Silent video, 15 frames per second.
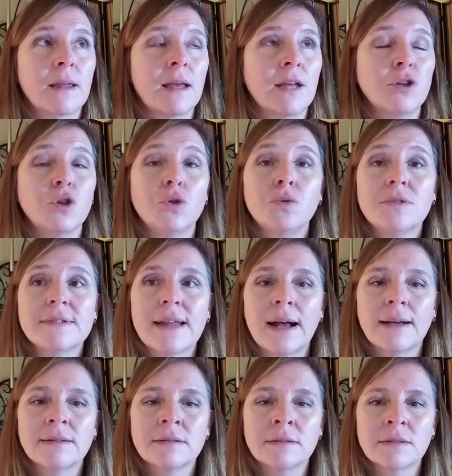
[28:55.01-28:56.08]
And use
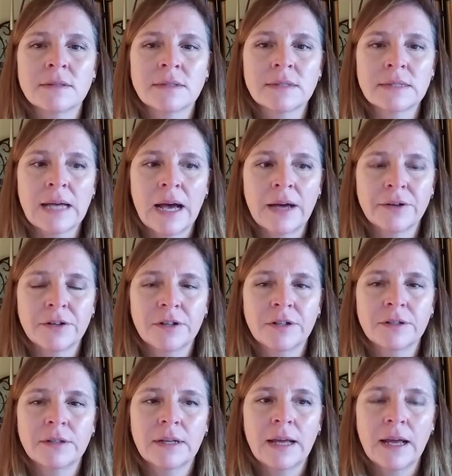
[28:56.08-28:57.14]
that
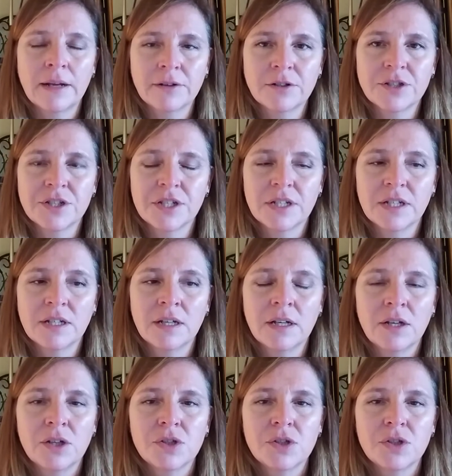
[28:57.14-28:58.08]
Saturn energy